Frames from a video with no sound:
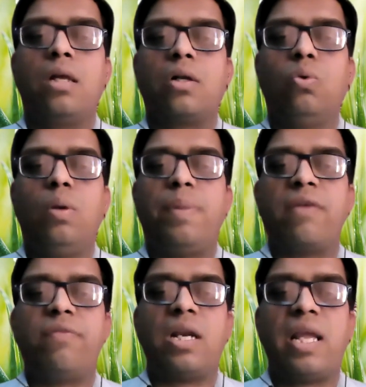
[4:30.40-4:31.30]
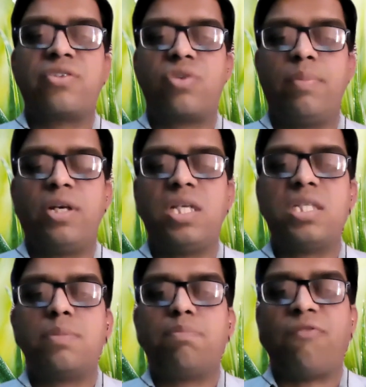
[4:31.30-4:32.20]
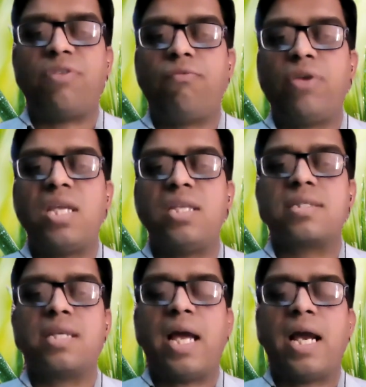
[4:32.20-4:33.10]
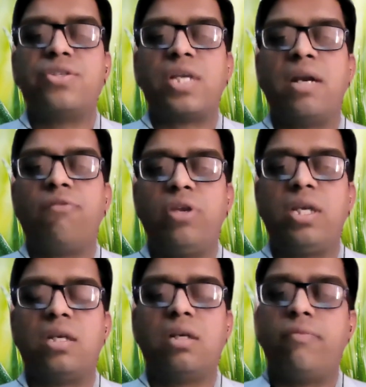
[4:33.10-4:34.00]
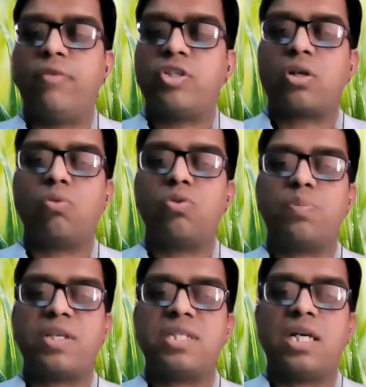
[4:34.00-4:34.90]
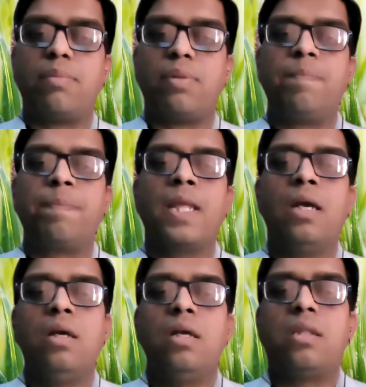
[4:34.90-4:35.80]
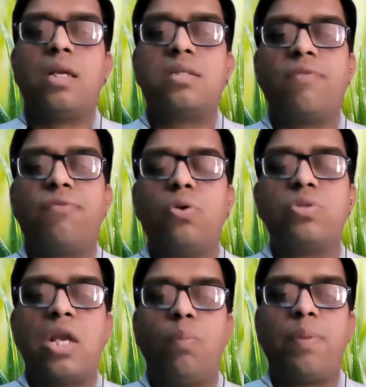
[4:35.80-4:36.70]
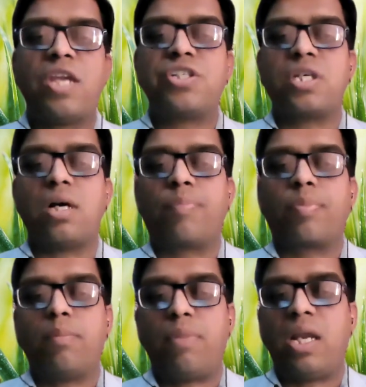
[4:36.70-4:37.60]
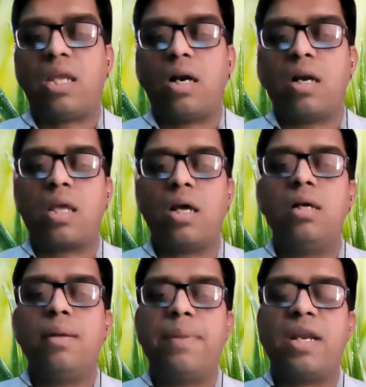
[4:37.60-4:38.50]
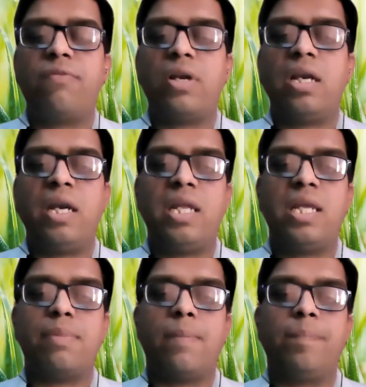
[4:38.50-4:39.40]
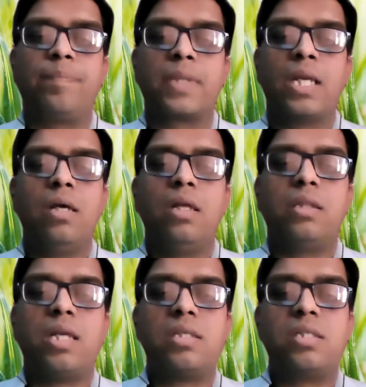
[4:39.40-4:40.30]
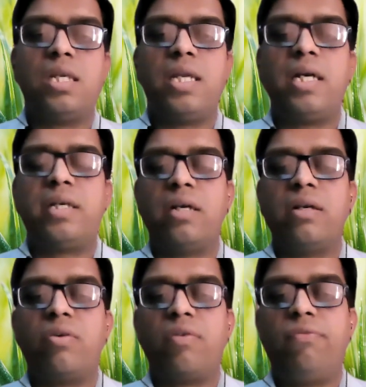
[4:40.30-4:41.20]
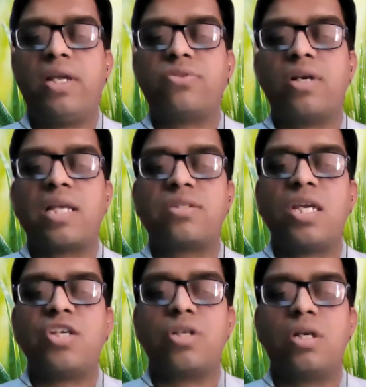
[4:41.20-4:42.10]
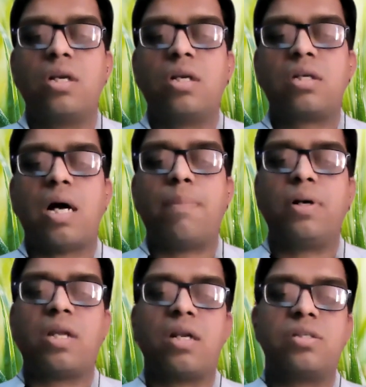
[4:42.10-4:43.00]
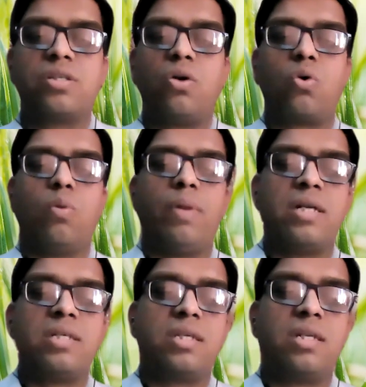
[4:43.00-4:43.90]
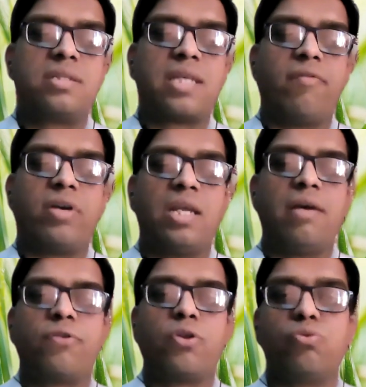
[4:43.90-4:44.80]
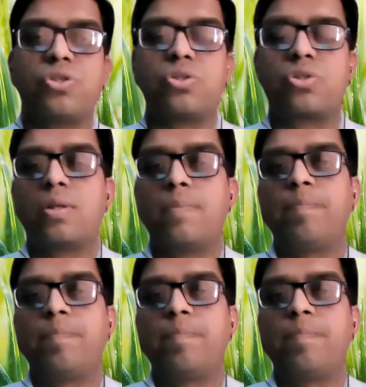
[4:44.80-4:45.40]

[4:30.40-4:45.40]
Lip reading: cool peripheral extremities, puffy face, hands and feet, which includes myxedema. There is diffuse alopecia, bradycardia, peripheral edema. There is delayed tendon reflex relaxation, carpal tunnel syndrome, and serous cavity effusions.